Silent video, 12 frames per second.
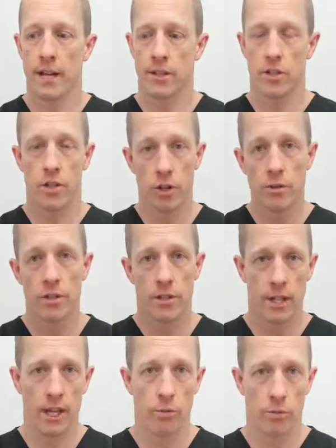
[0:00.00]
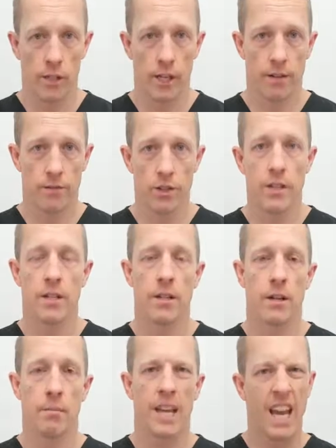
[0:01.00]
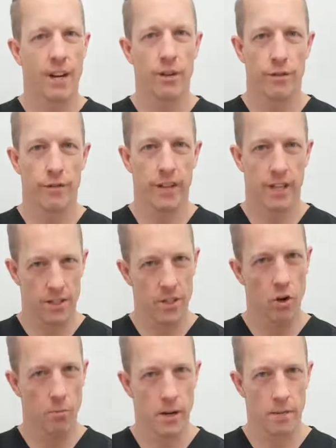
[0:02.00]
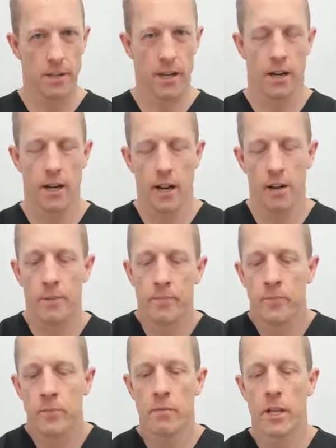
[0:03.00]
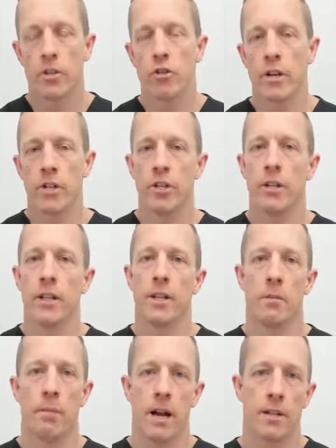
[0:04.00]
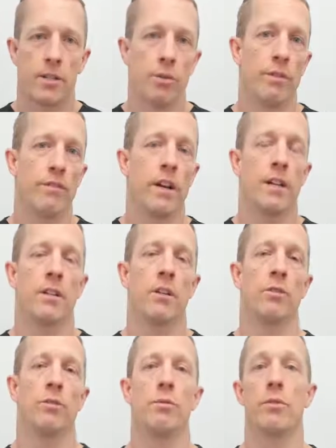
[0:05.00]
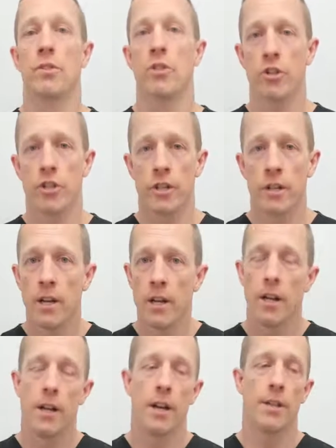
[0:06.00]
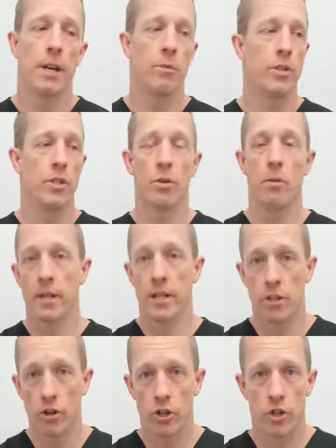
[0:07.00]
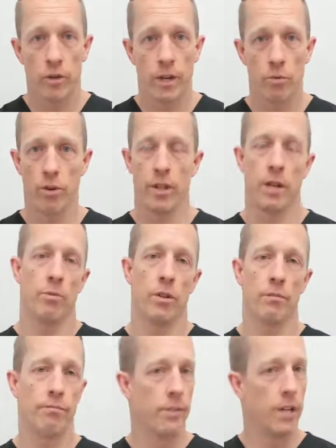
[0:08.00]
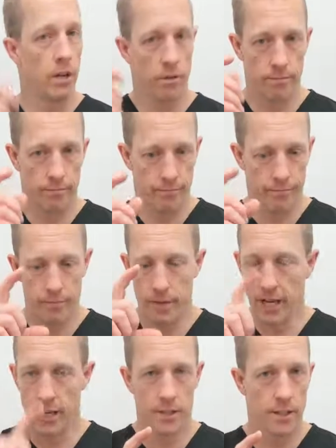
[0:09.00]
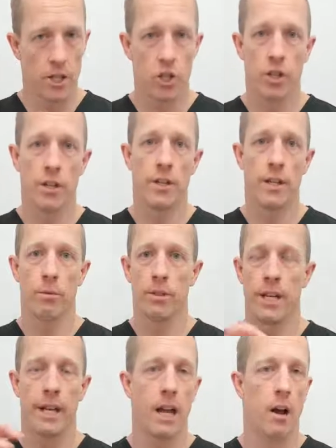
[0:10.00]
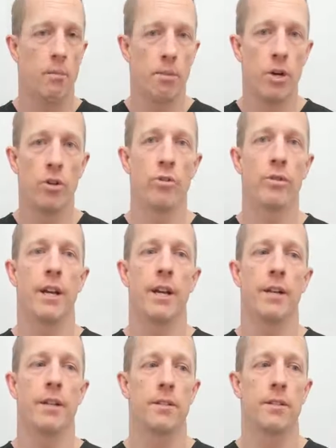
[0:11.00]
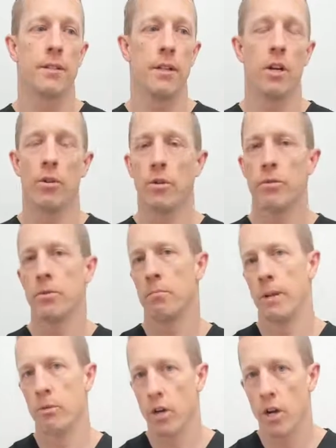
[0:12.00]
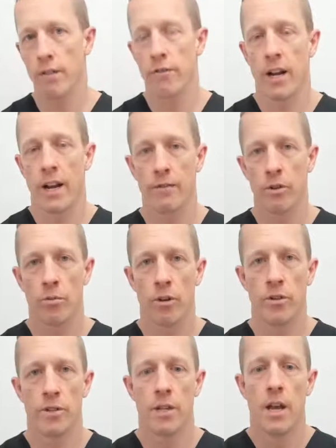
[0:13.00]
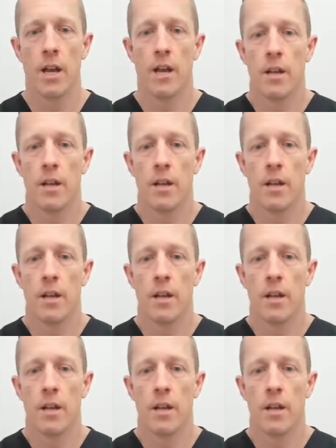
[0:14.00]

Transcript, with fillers: that stenosis to get relieved. You need a mechanical fix to open up that canal. Traditionally, in the past, you would have had to go to a surgeon, and they would do a big surgery where they would, you know, make an incision and they would take out bone, and it's, you know, there was a big recovery afterwards